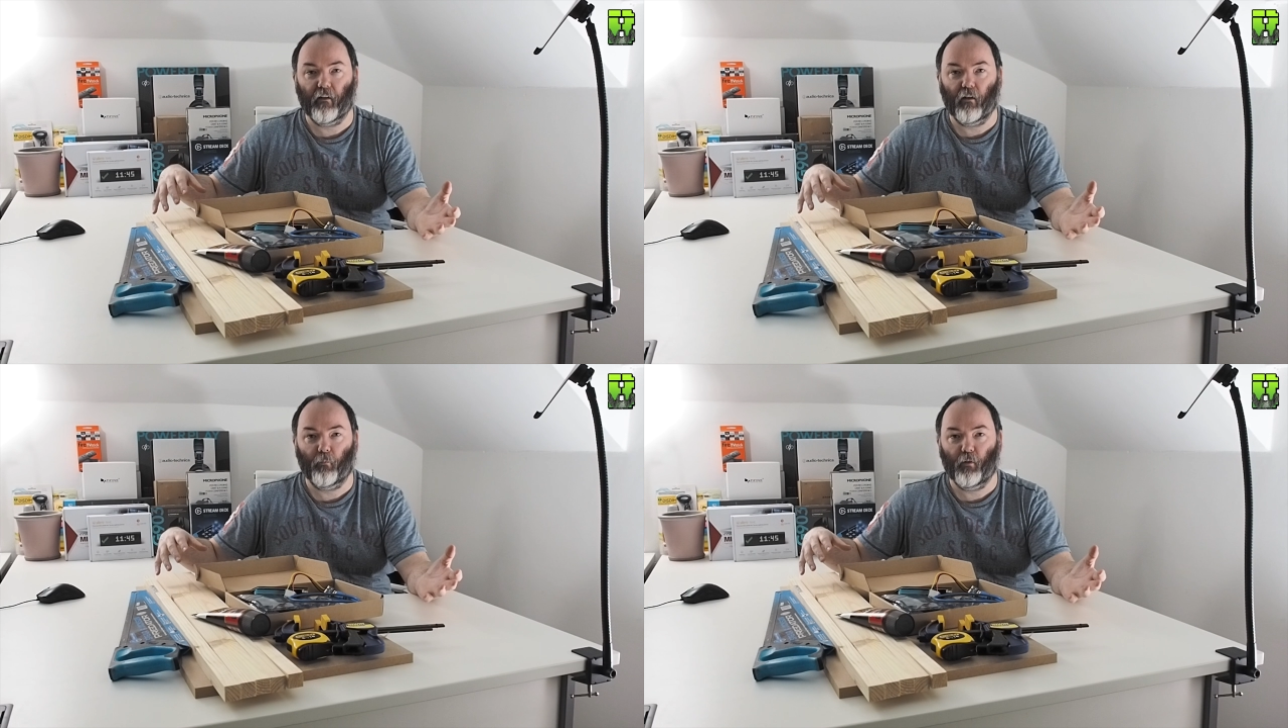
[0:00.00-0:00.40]

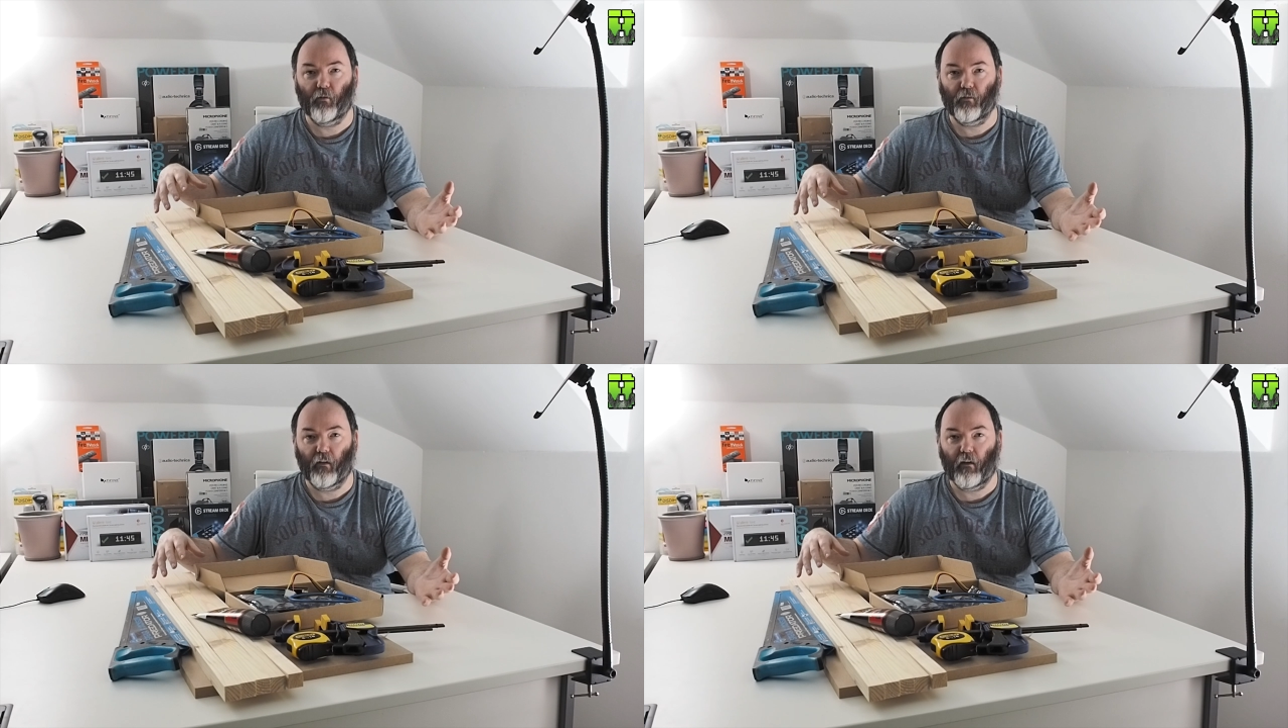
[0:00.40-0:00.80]
that up and
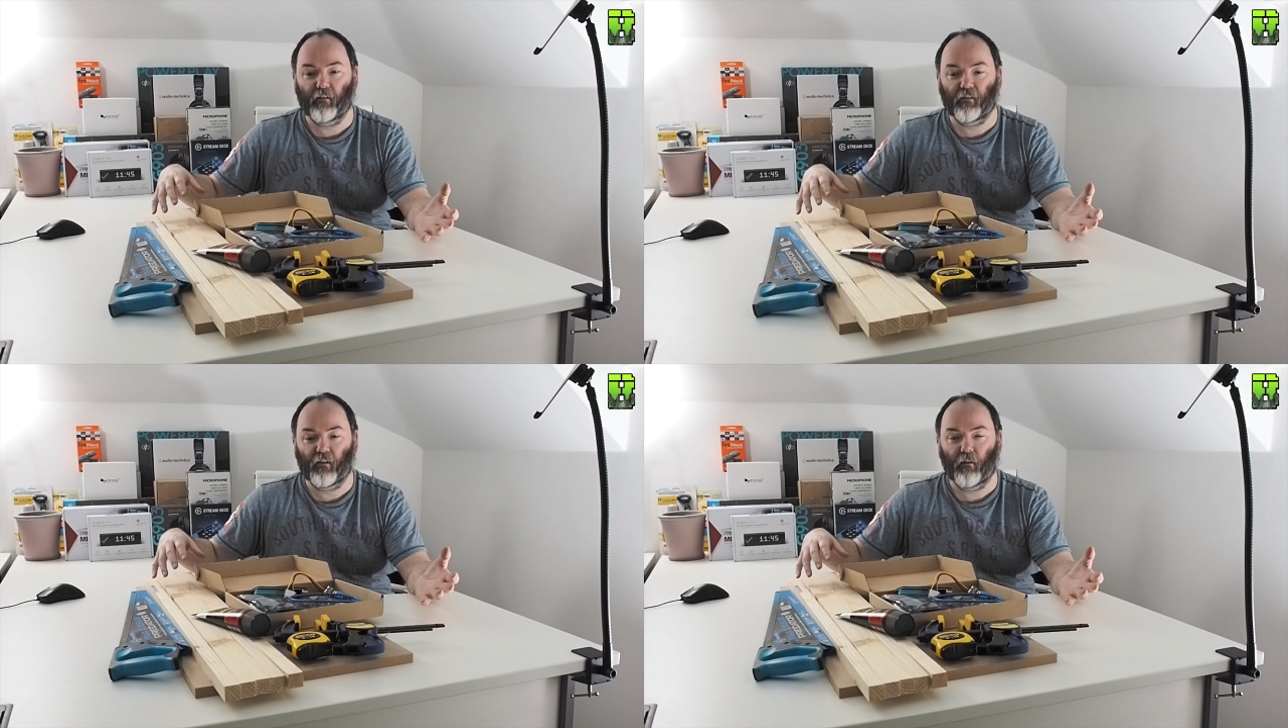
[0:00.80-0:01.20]
using that
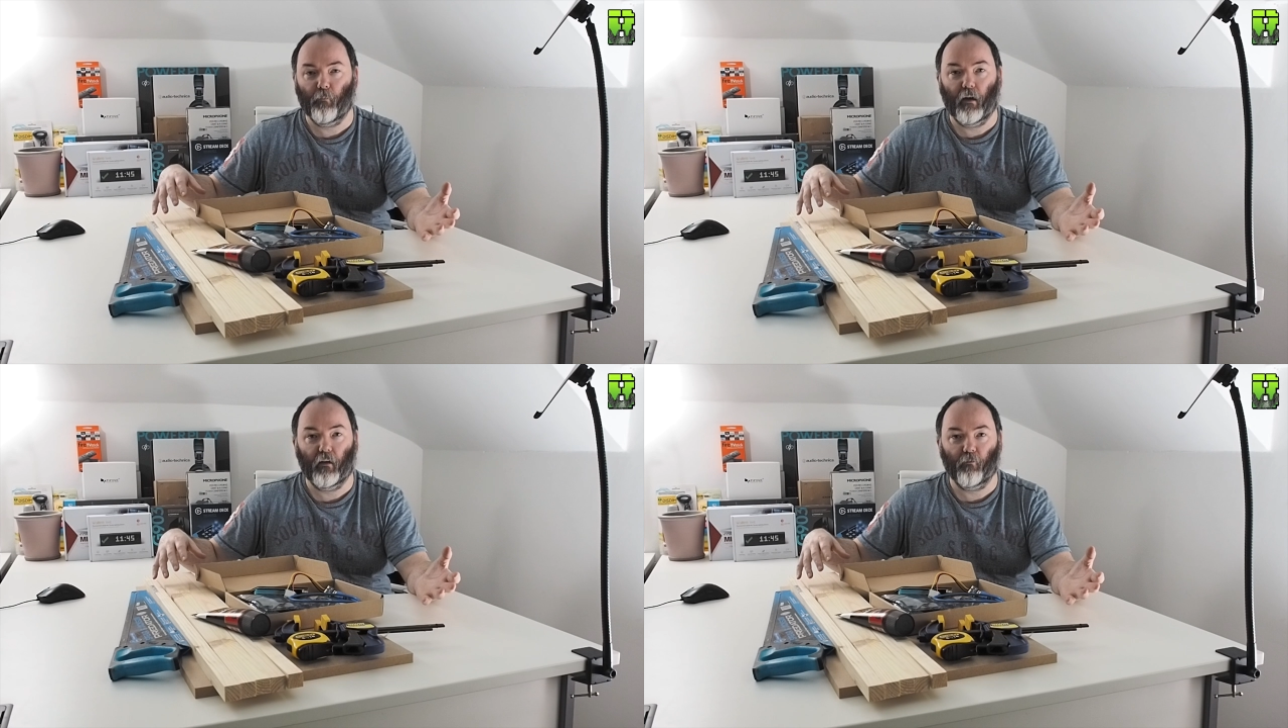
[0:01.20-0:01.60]
as a
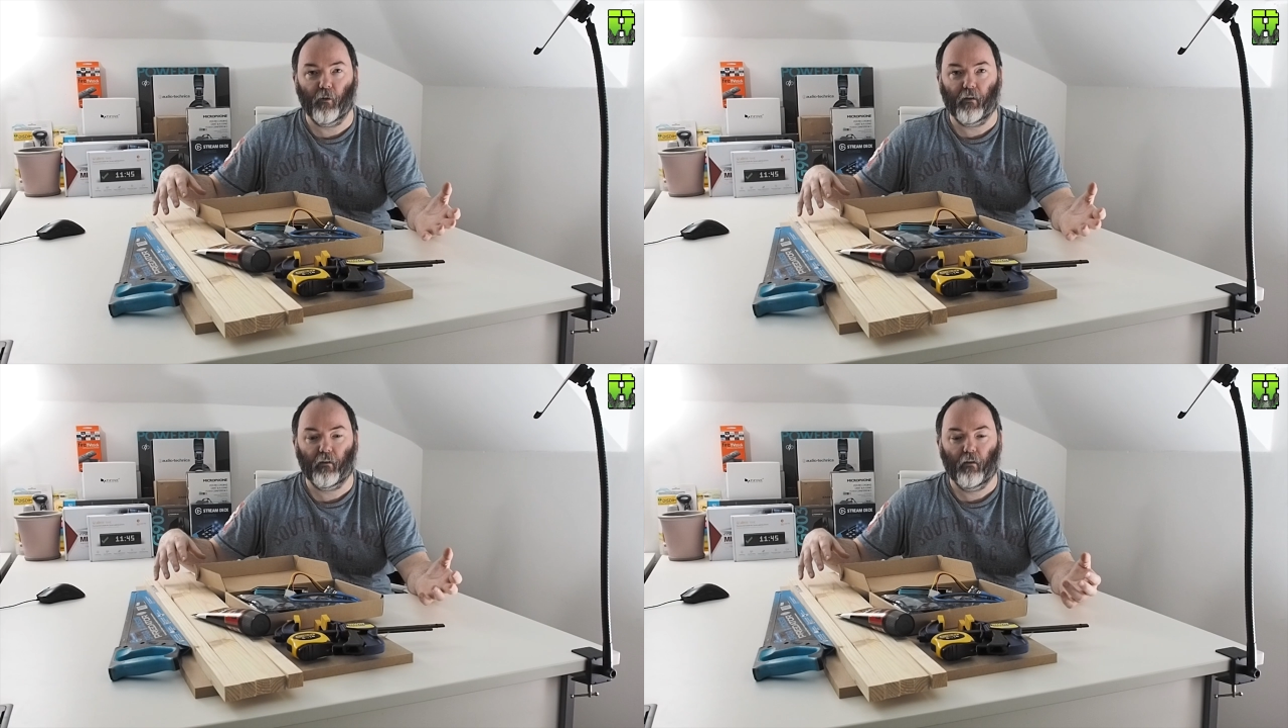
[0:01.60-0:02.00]
mining
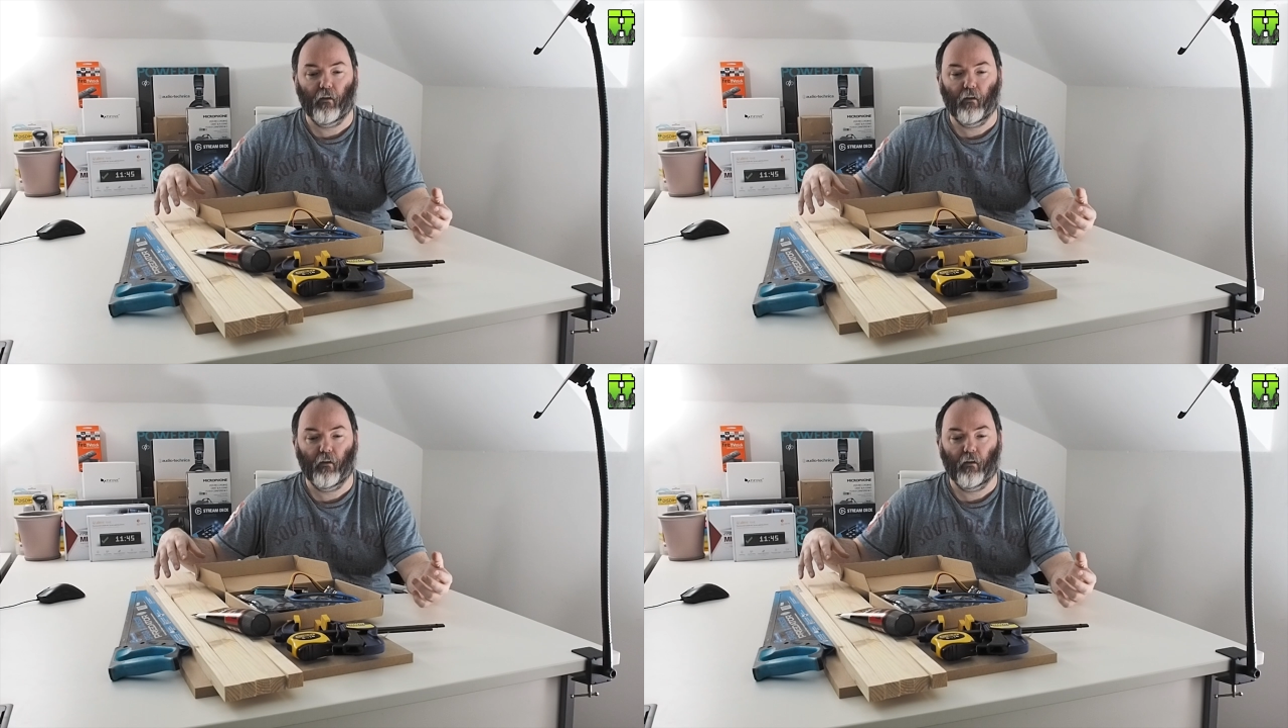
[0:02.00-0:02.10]
rig,